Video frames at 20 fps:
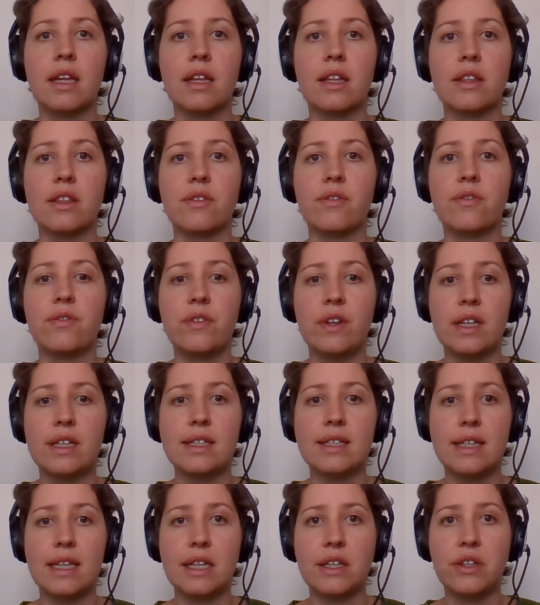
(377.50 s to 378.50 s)
The
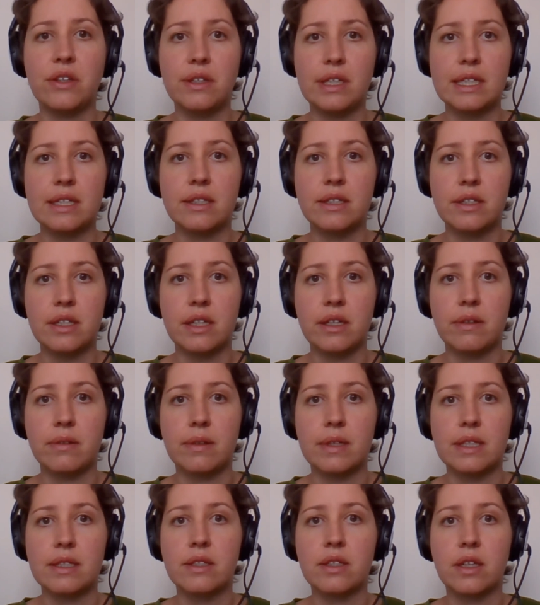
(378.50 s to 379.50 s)
first thing you need to do
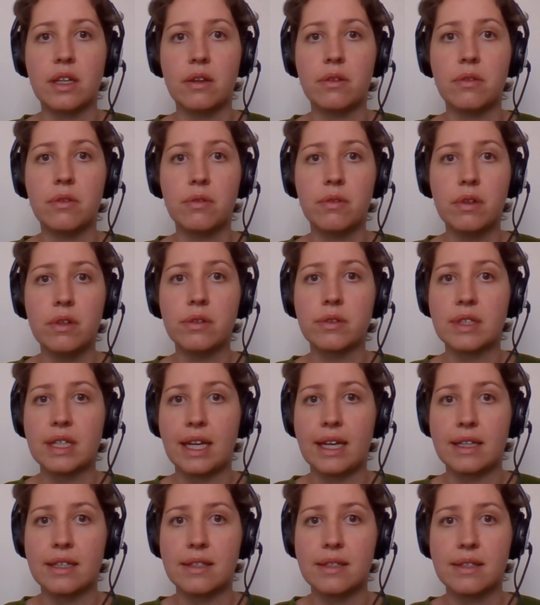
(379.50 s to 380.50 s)
is to go through your
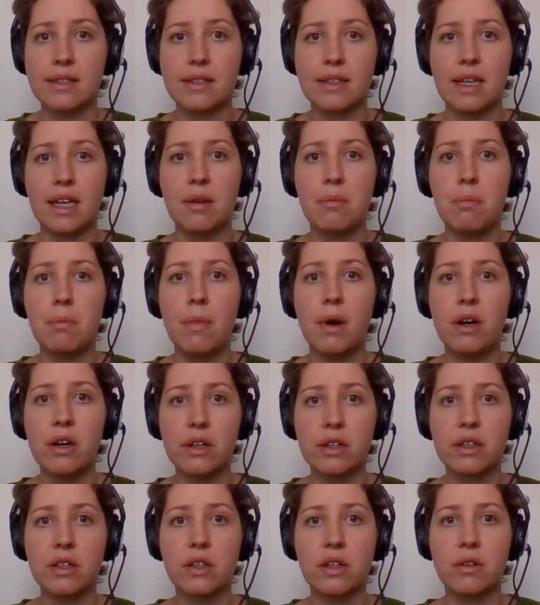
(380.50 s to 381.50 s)
tests and
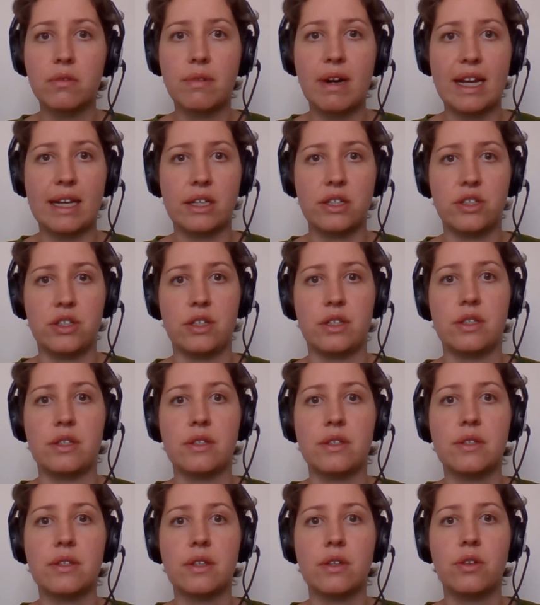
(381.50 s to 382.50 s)
mark
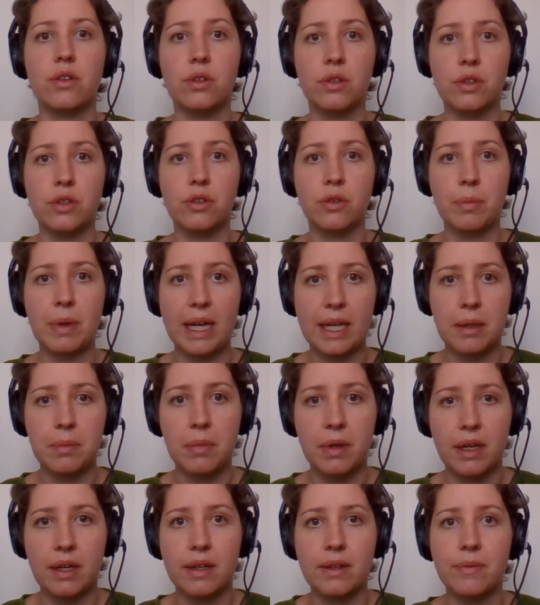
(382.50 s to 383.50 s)
corrections on your
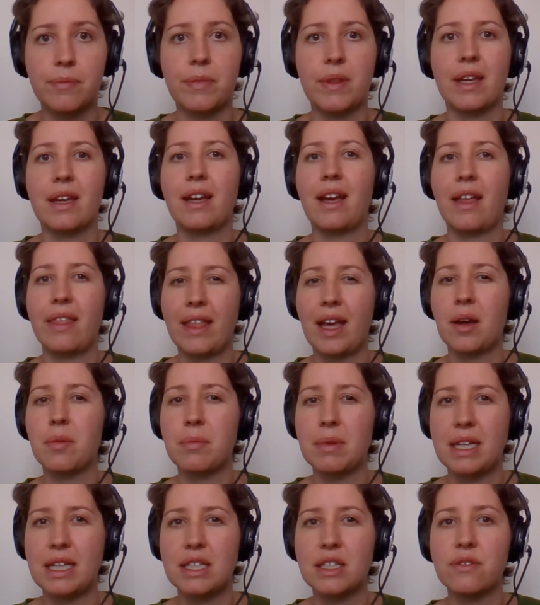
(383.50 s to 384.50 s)
paper, and that
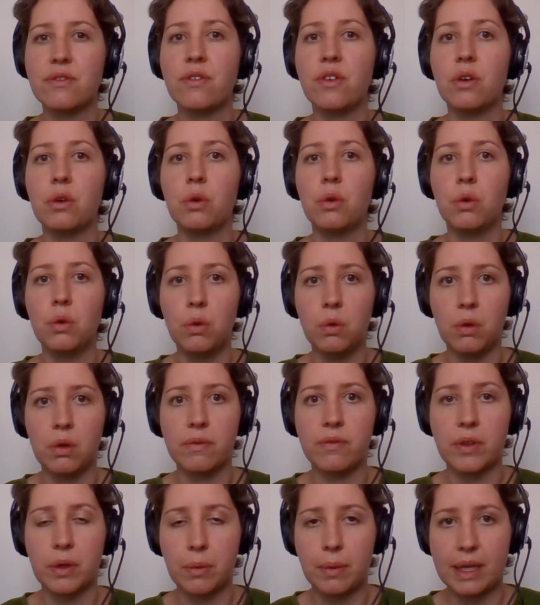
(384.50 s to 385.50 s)
means for all
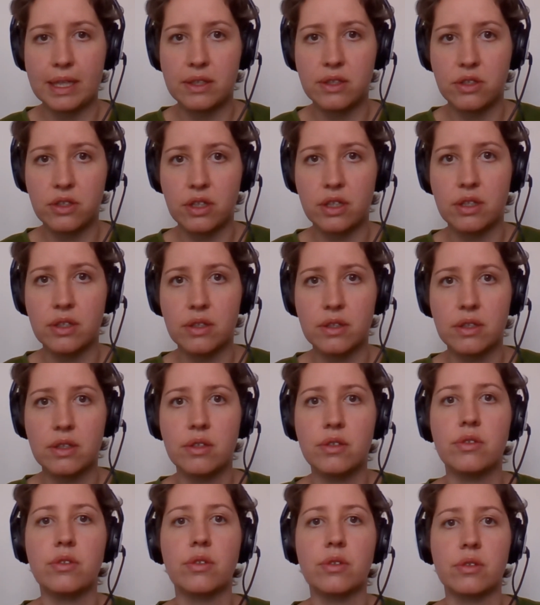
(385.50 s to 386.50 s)
of the
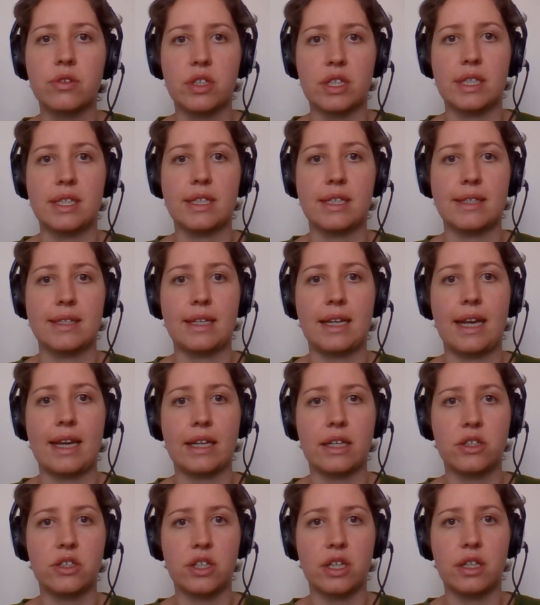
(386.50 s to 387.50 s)
questions, not just a
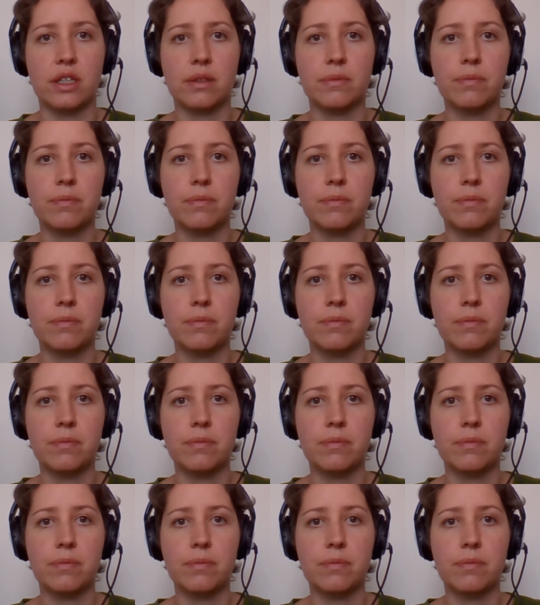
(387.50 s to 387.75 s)
selection.